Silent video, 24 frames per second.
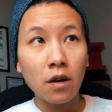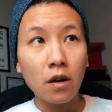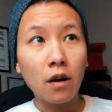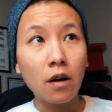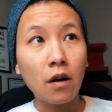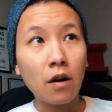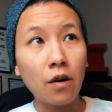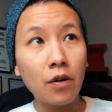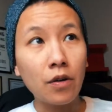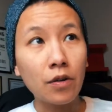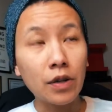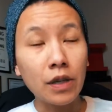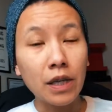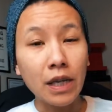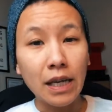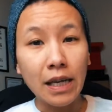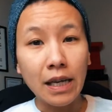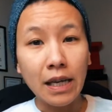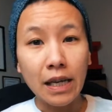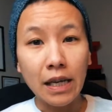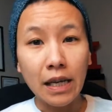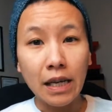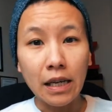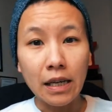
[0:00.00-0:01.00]
on
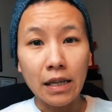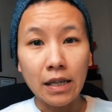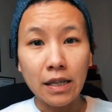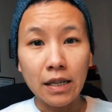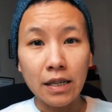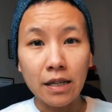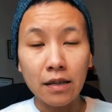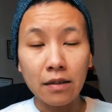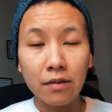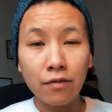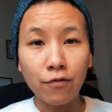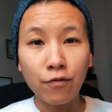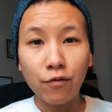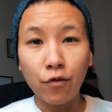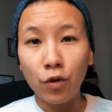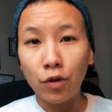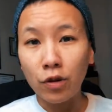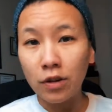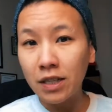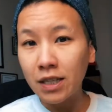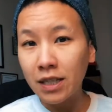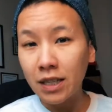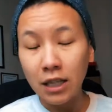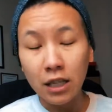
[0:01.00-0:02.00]
a
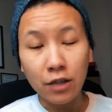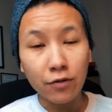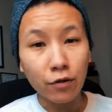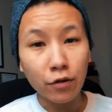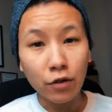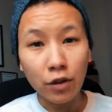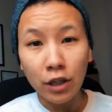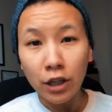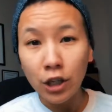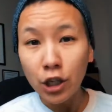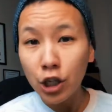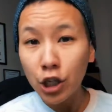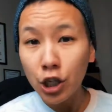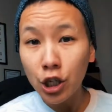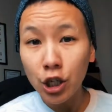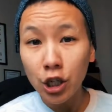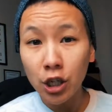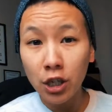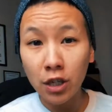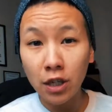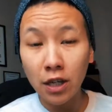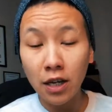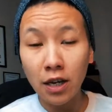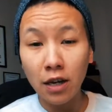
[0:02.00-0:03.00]
4 to 6 foot leash.